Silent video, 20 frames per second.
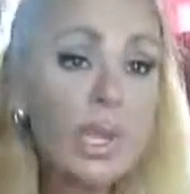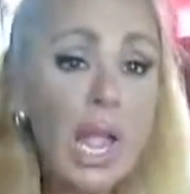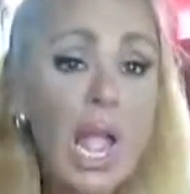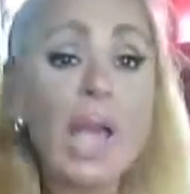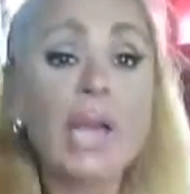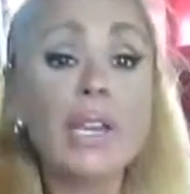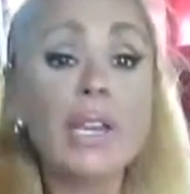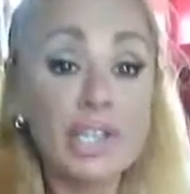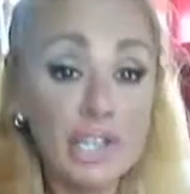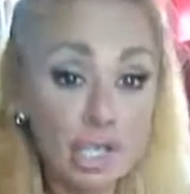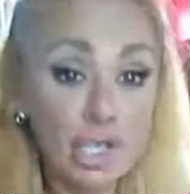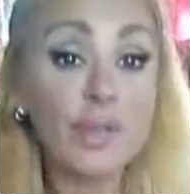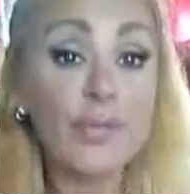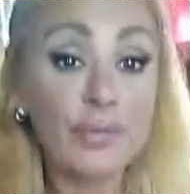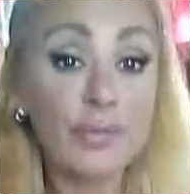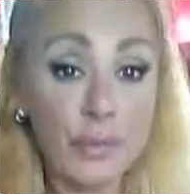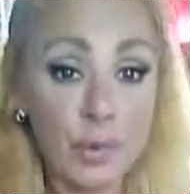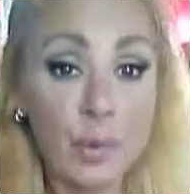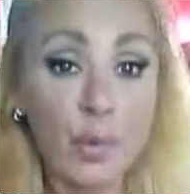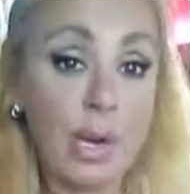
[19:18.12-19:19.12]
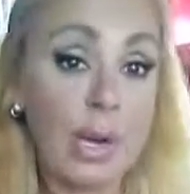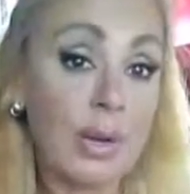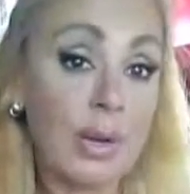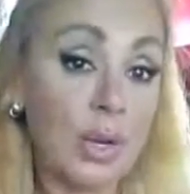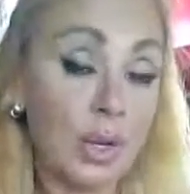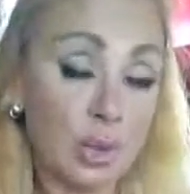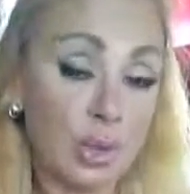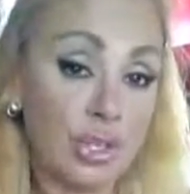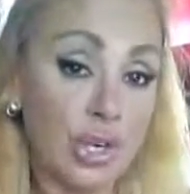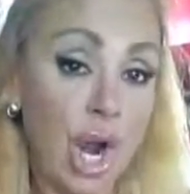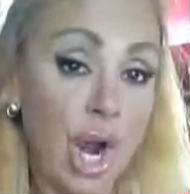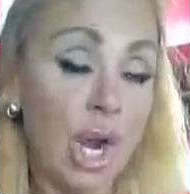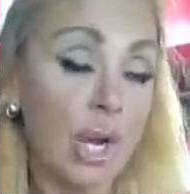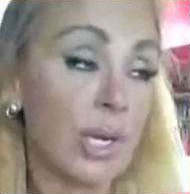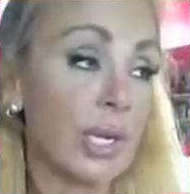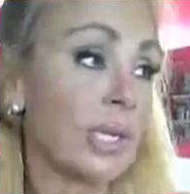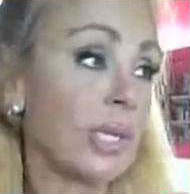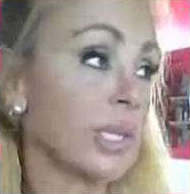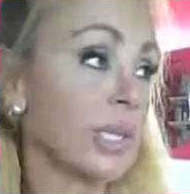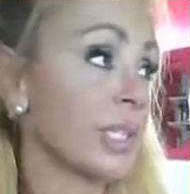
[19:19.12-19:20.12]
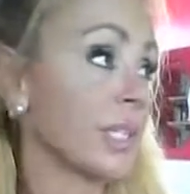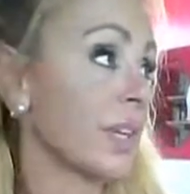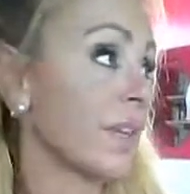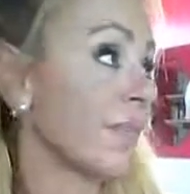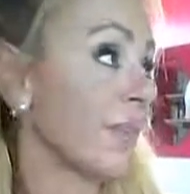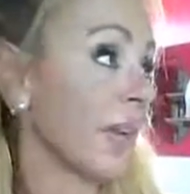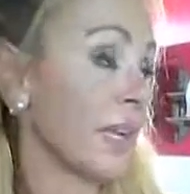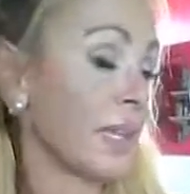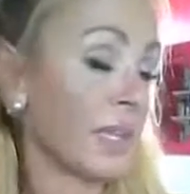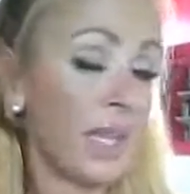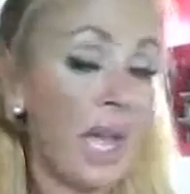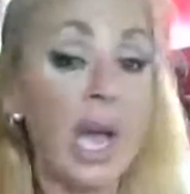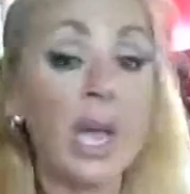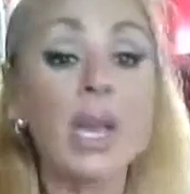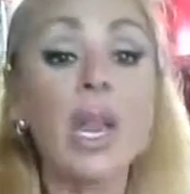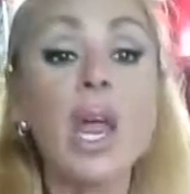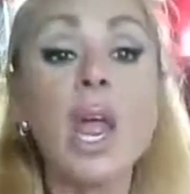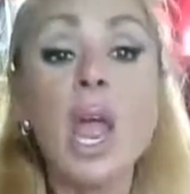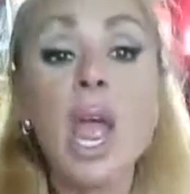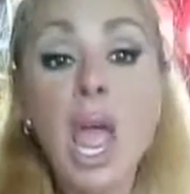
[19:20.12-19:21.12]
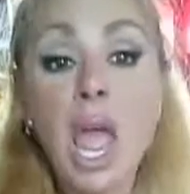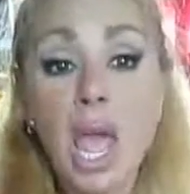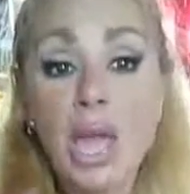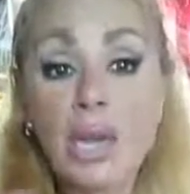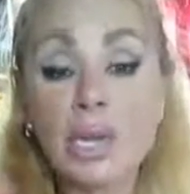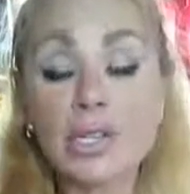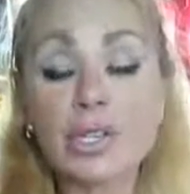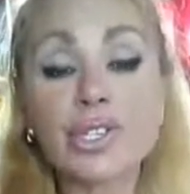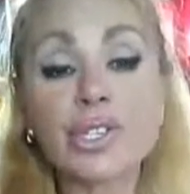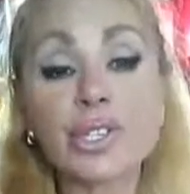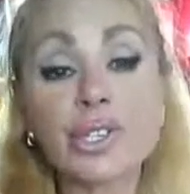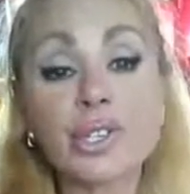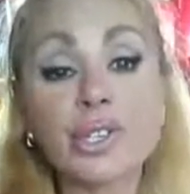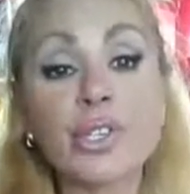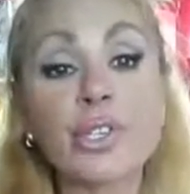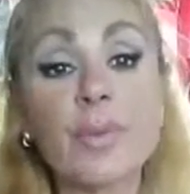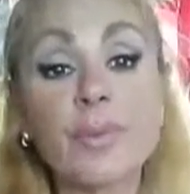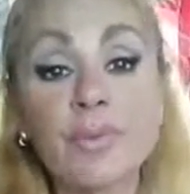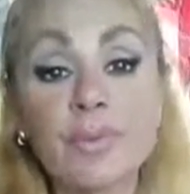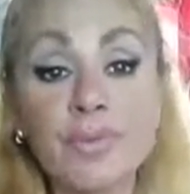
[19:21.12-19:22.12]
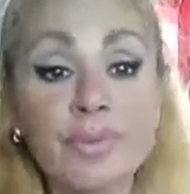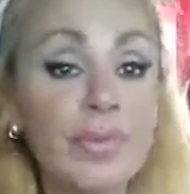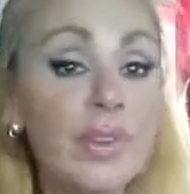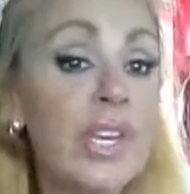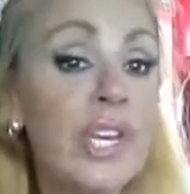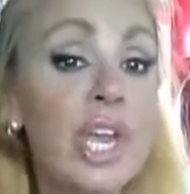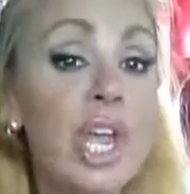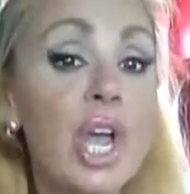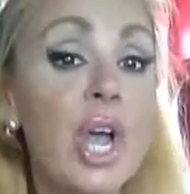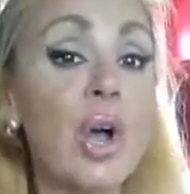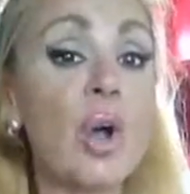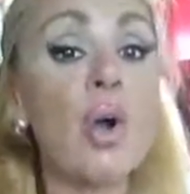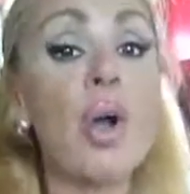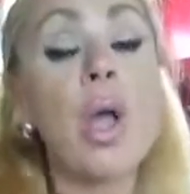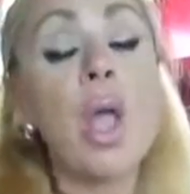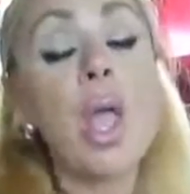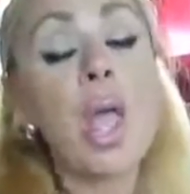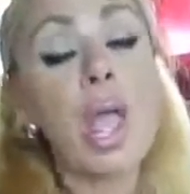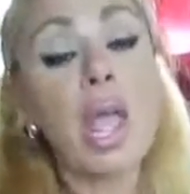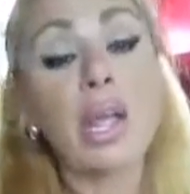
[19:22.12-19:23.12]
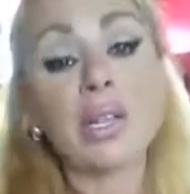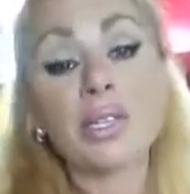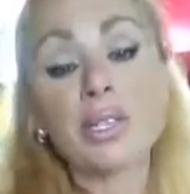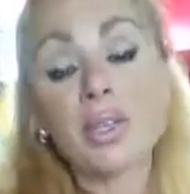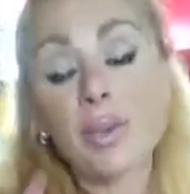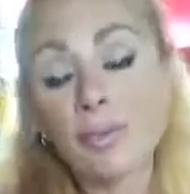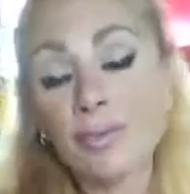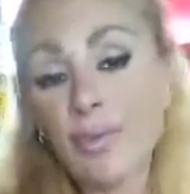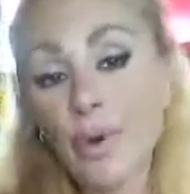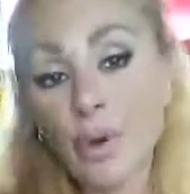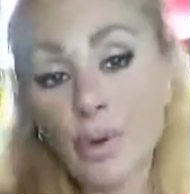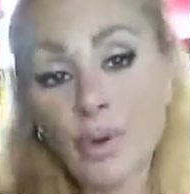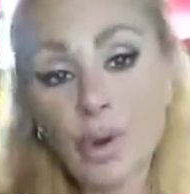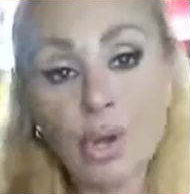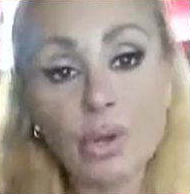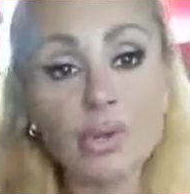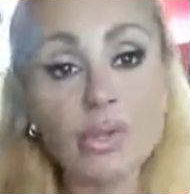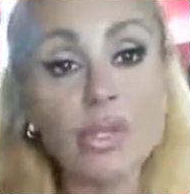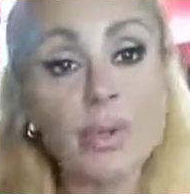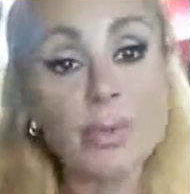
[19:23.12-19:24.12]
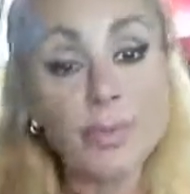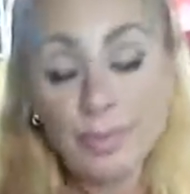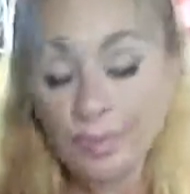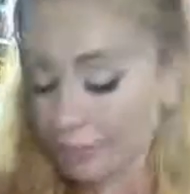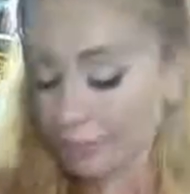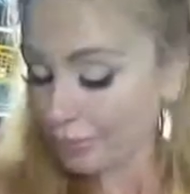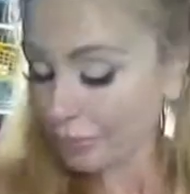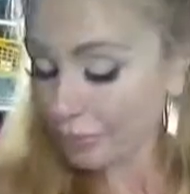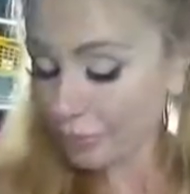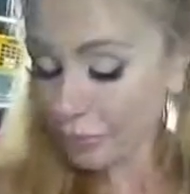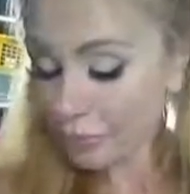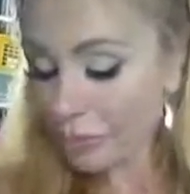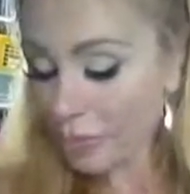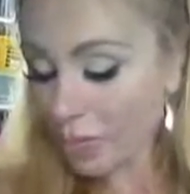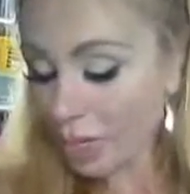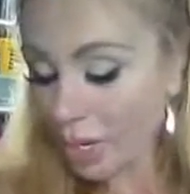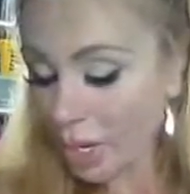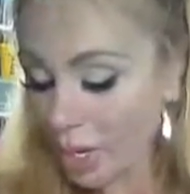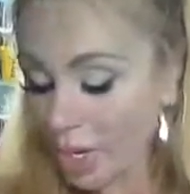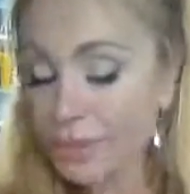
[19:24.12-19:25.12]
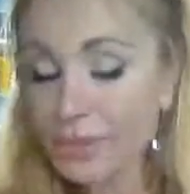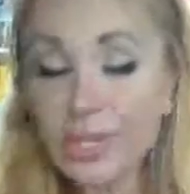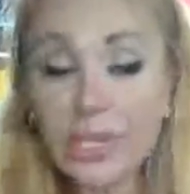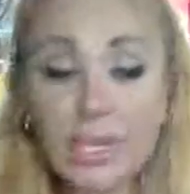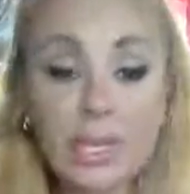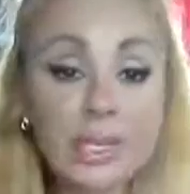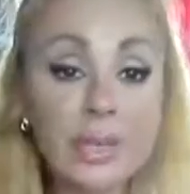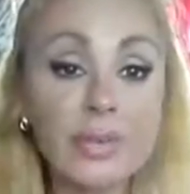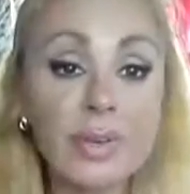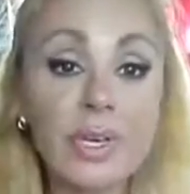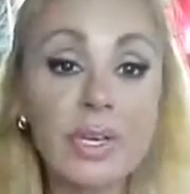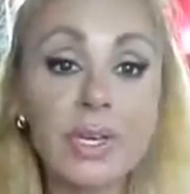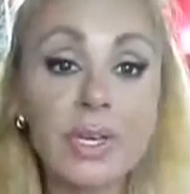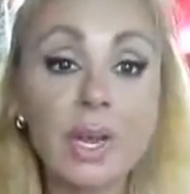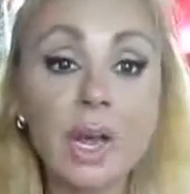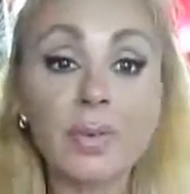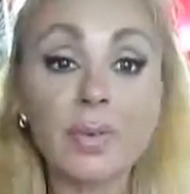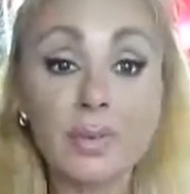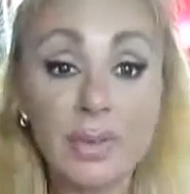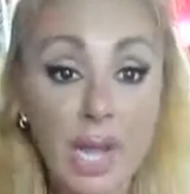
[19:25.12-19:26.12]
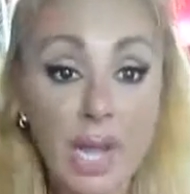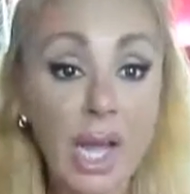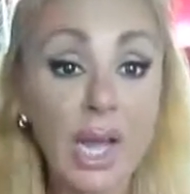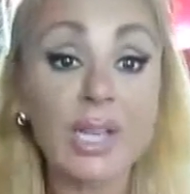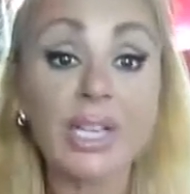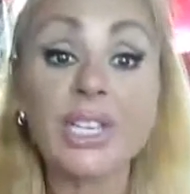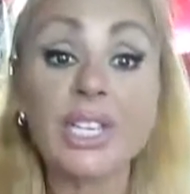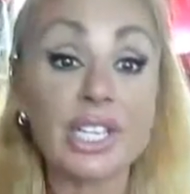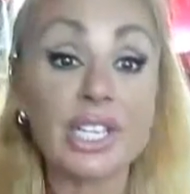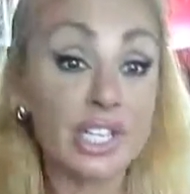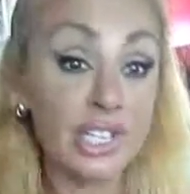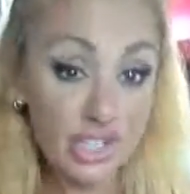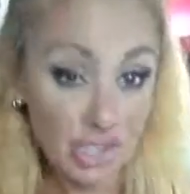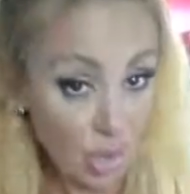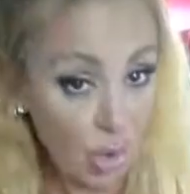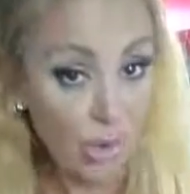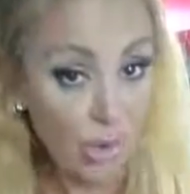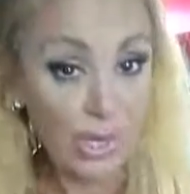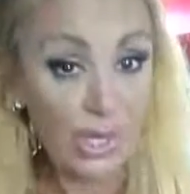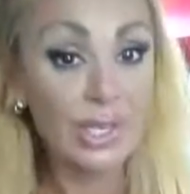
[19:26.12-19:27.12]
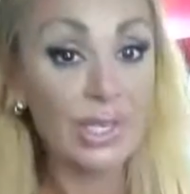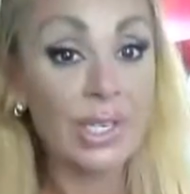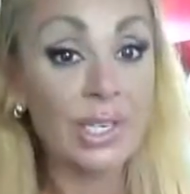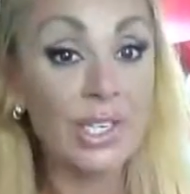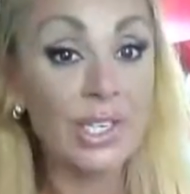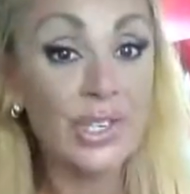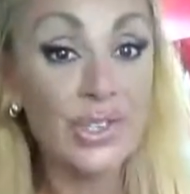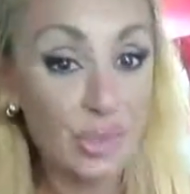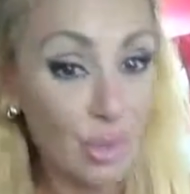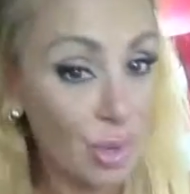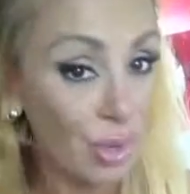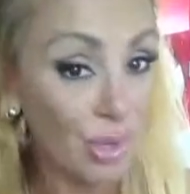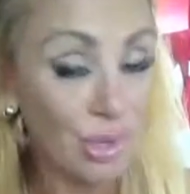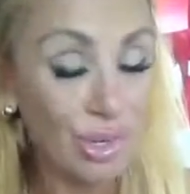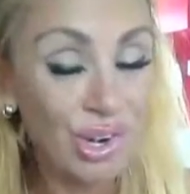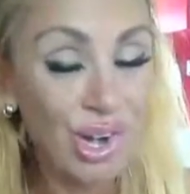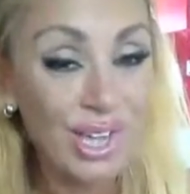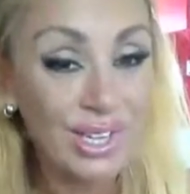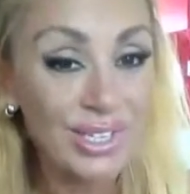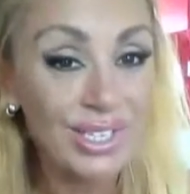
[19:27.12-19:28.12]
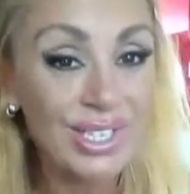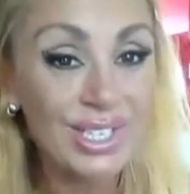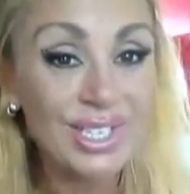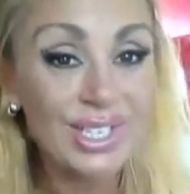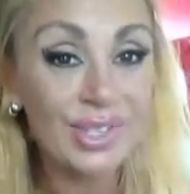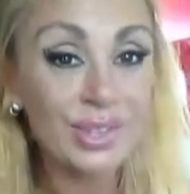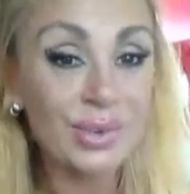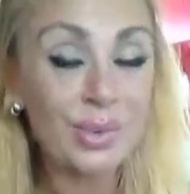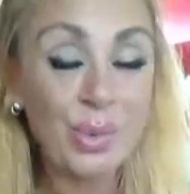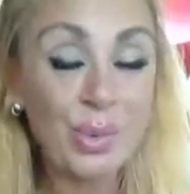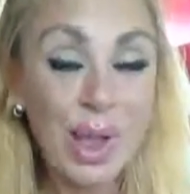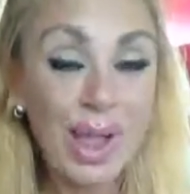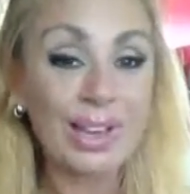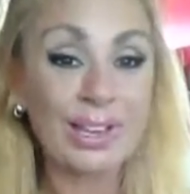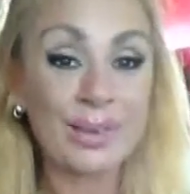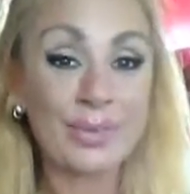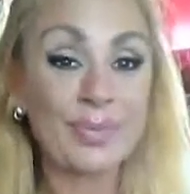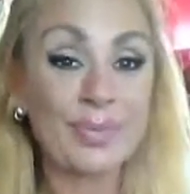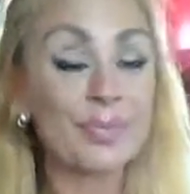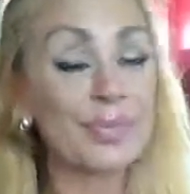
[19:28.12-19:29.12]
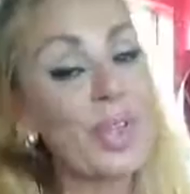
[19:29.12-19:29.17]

And it's good for when I go jogging and stuff like that. And I'll insert some video and some photos at the end of it of Clyde enjoying his stroller and his wagon.